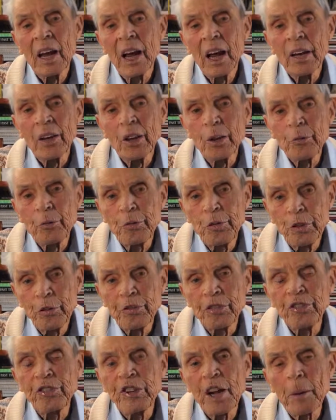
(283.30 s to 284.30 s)
and the
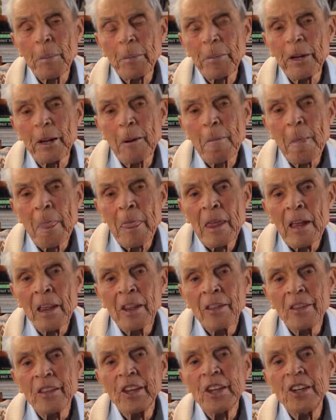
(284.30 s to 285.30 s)
fifth chapter.
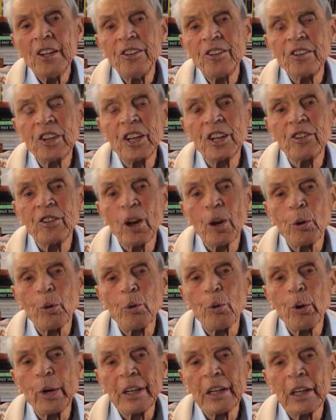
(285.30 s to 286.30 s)
These things are
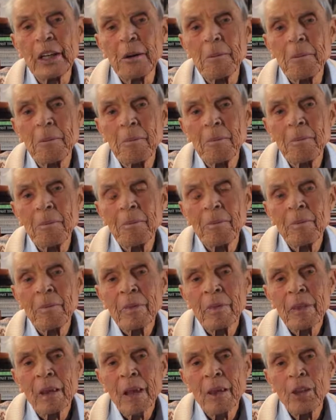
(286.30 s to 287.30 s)
written
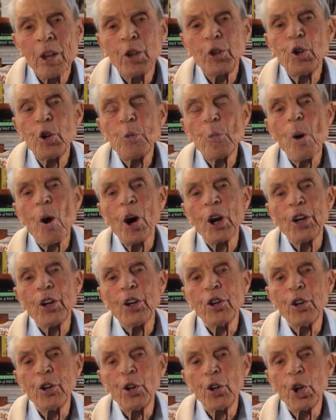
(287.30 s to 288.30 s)
that you
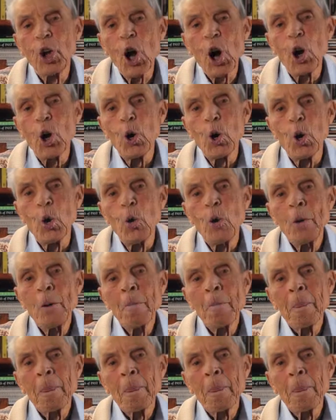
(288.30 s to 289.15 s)
might know